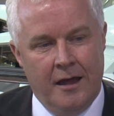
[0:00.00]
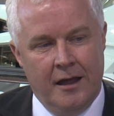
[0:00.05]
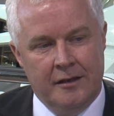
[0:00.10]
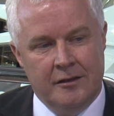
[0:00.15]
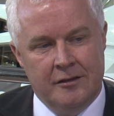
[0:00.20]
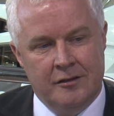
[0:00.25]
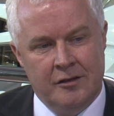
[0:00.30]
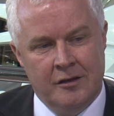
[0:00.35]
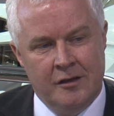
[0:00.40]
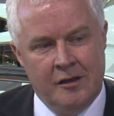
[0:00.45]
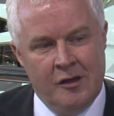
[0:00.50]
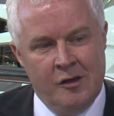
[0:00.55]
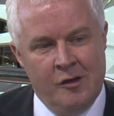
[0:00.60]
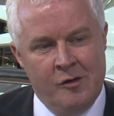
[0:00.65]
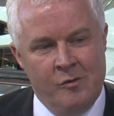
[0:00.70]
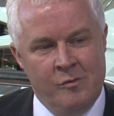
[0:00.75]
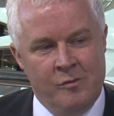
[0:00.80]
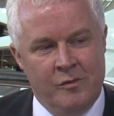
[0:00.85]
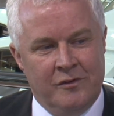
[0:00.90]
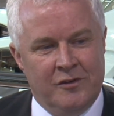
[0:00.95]
And
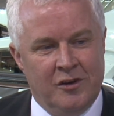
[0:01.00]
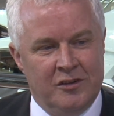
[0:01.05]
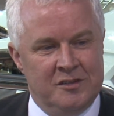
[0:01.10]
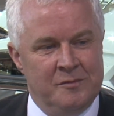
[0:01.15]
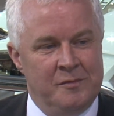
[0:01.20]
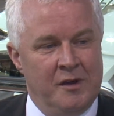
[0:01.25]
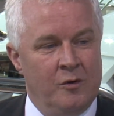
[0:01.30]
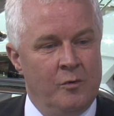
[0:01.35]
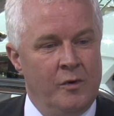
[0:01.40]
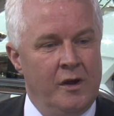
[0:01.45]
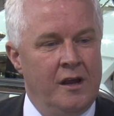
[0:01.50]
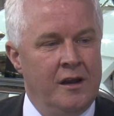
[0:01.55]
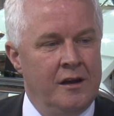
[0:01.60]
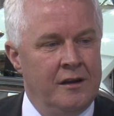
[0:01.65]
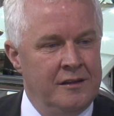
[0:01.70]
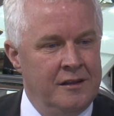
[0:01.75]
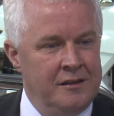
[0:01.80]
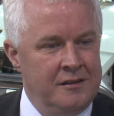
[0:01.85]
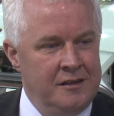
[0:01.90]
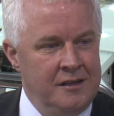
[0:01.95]
we've got to be
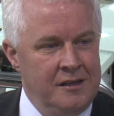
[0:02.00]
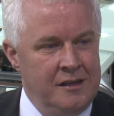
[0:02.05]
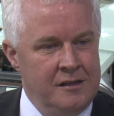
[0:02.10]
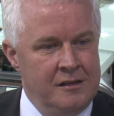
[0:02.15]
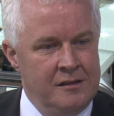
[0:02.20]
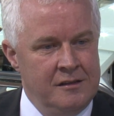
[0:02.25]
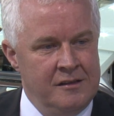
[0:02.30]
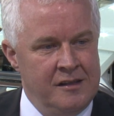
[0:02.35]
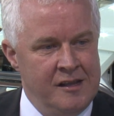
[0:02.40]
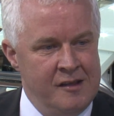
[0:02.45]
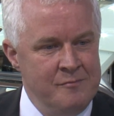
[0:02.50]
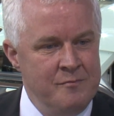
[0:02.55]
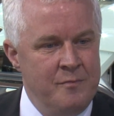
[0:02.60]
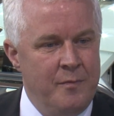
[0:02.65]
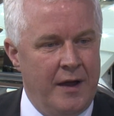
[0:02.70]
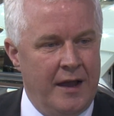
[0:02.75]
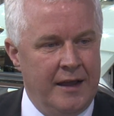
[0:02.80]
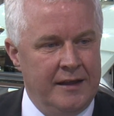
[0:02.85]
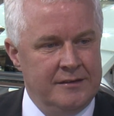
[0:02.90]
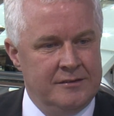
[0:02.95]
aware that the
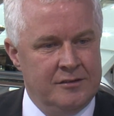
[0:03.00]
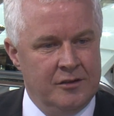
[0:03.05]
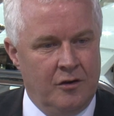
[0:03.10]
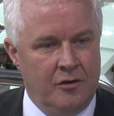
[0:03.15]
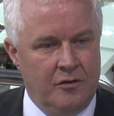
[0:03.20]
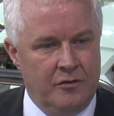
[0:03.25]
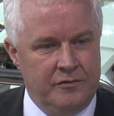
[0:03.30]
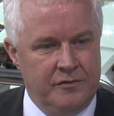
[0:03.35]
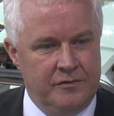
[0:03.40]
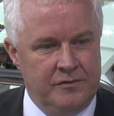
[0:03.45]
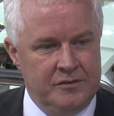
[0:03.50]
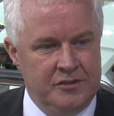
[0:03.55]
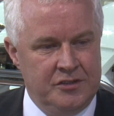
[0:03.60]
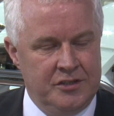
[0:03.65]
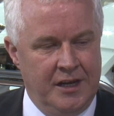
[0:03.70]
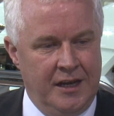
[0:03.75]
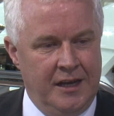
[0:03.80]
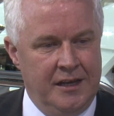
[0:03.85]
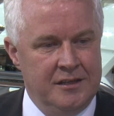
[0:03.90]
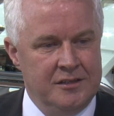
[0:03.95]
impact of
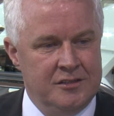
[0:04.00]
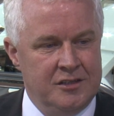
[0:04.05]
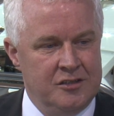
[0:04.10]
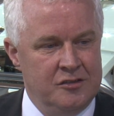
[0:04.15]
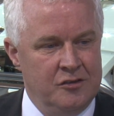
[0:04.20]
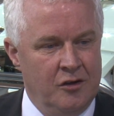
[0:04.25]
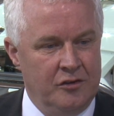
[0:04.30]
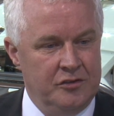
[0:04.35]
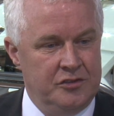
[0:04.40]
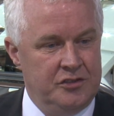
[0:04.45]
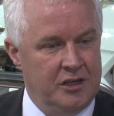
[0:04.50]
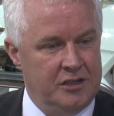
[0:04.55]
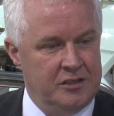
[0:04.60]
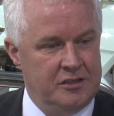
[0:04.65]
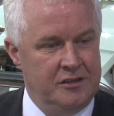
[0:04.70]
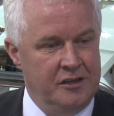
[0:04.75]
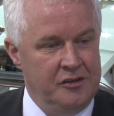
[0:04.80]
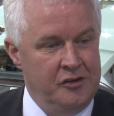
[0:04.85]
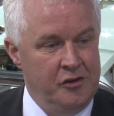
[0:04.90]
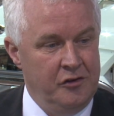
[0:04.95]
change is not
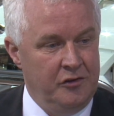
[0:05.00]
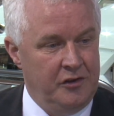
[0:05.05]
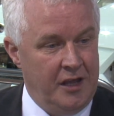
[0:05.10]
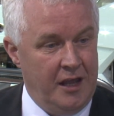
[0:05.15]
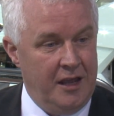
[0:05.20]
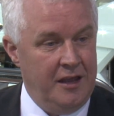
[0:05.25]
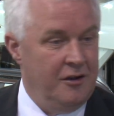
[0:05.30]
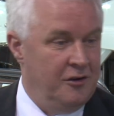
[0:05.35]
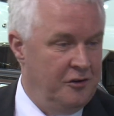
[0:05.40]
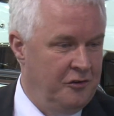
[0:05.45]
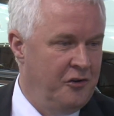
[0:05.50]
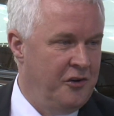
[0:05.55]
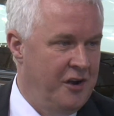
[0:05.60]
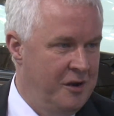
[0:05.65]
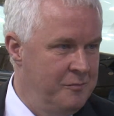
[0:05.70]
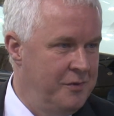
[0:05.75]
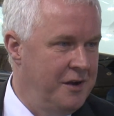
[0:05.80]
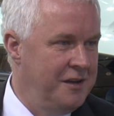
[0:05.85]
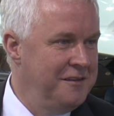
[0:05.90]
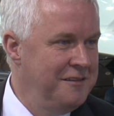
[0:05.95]
just in UK or
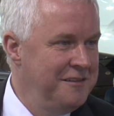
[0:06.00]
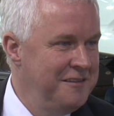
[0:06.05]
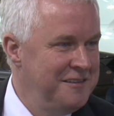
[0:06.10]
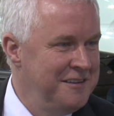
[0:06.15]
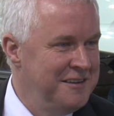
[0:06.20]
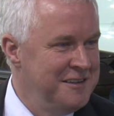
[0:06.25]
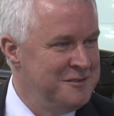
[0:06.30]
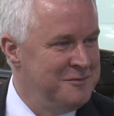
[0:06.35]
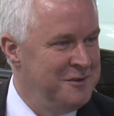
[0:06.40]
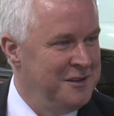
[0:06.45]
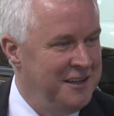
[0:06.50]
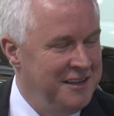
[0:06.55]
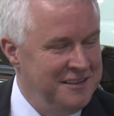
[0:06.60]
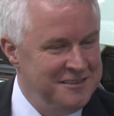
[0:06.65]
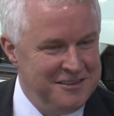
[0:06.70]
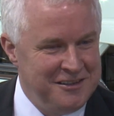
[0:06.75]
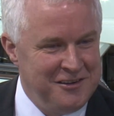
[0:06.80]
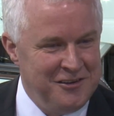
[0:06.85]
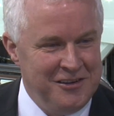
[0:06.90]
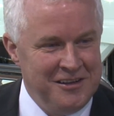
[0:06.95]
Great Britain, as we
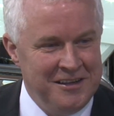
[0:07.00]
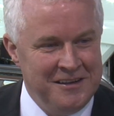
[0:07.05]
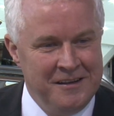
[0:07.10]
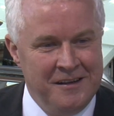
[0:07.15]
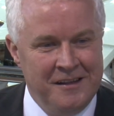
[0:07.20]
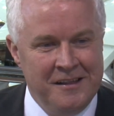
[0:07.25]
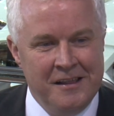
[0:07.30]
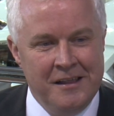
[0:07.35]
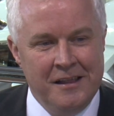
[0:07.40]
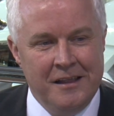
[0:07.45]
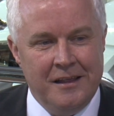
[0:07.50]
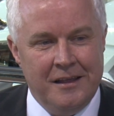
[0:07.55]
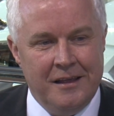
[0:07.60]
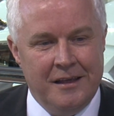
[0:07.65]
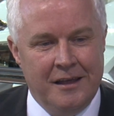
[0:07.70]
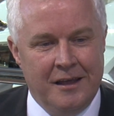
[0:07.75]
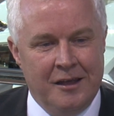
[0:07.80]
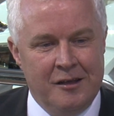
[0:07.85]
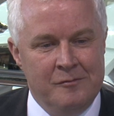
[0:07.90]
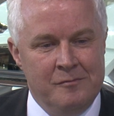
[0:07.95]
like to call it.
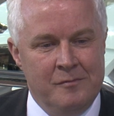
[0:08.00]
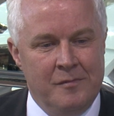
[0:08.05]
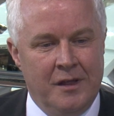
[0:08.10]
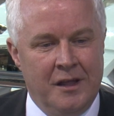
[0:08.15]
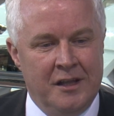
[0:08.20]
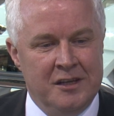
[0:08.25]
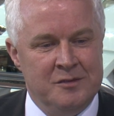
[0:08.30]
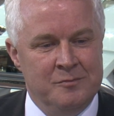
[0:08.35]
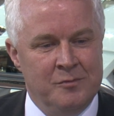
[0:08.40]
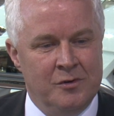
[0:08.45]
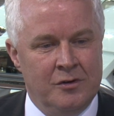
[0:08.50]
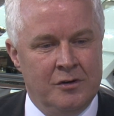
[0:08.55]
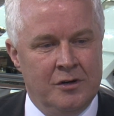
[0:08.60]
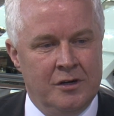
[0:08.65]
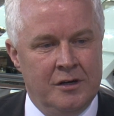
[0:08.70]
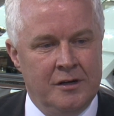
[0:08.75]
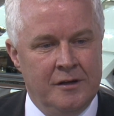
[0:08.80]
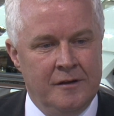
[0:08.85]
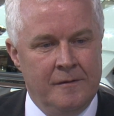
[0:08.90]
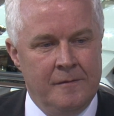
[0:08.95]
It's
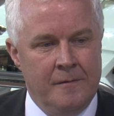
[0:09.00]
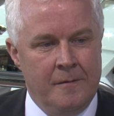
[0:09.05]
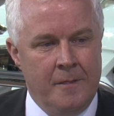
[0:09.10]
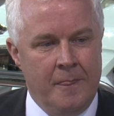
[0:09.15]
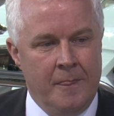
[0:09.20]
more